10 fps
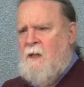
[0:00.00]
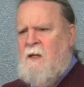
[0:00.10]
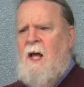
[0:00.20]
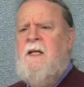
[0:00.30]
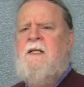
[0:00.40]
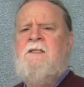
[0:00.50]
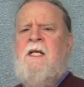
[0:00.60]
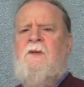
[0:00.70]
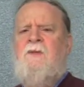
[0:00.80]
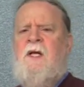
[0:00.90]
Lonegan
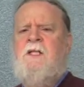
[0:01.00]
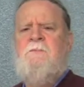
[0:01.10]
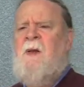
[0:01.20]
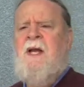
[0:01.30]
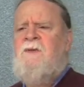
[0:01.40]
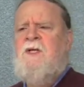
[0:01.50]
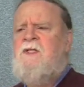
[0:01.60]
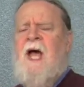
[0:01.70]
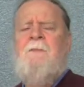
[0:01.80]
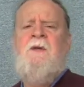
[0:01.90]
said things, bad
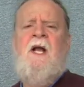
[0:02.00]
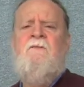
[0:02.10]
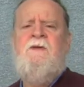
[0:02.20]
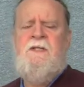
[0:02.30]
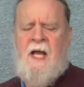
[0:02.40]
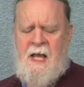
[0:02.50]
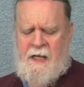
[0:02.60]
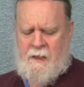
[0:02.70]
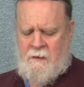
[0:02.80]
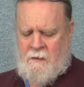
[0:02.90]
things happen every
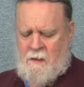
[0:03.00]
day.